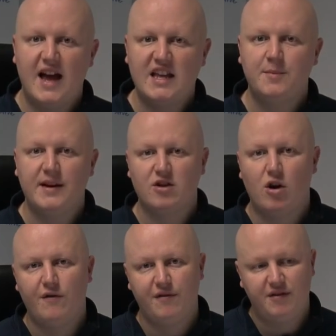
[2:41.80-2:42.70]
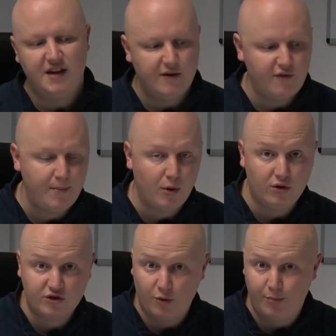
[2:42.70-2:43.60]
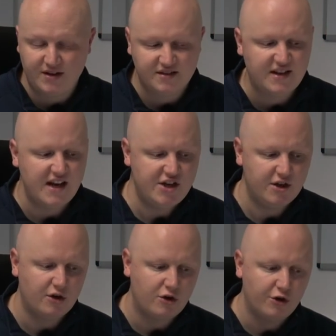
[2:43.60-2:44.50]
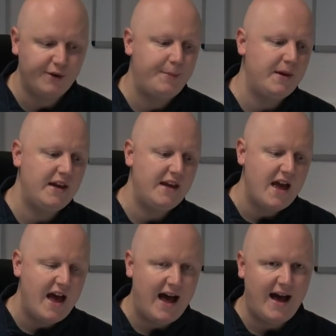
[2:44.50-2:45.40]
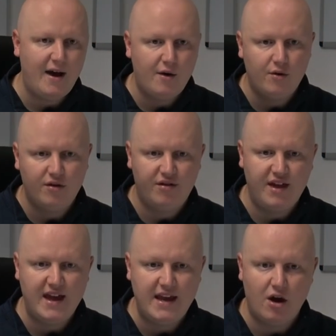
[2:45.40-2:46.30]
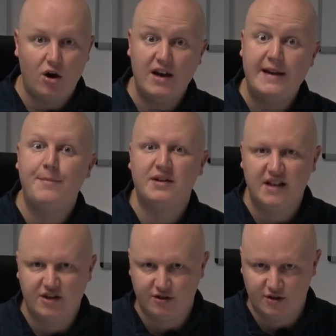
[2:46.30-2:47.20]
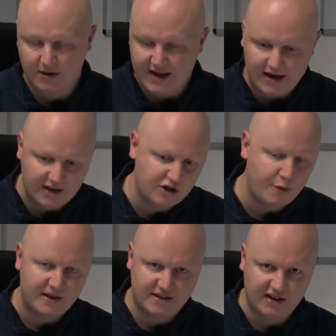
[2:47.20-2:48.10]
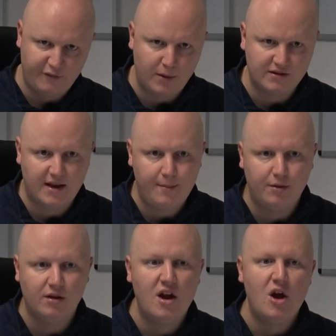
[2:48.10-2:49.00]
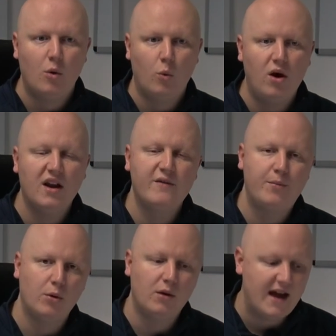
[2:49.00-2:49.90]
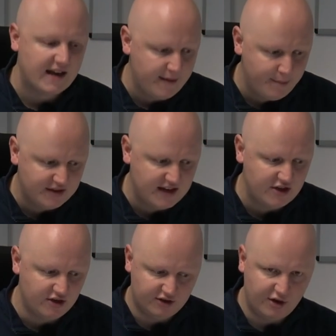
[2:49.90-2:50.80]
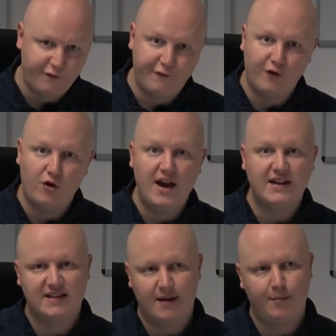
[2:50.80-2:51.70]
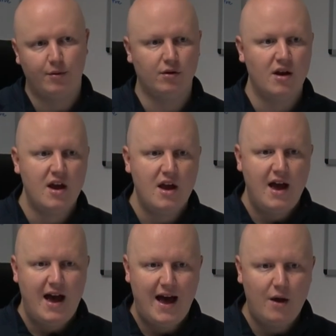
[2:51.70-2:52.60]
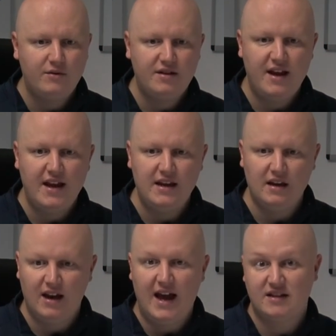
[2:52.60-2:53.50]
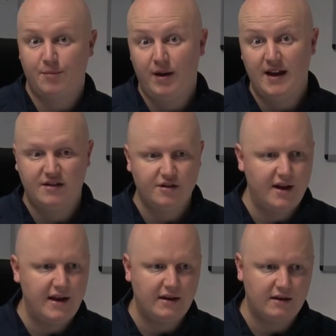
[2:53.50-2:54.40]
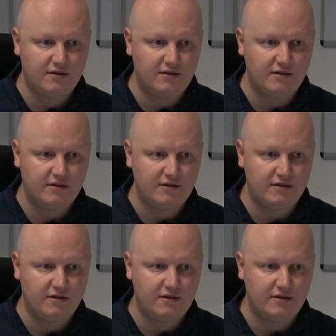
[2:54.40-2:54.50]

aspect of the report or presentation could be how they are in possession. So again, let's go back to the Liverpool example. What are Liverpool like in possession? So for example, how do they like to play? Do they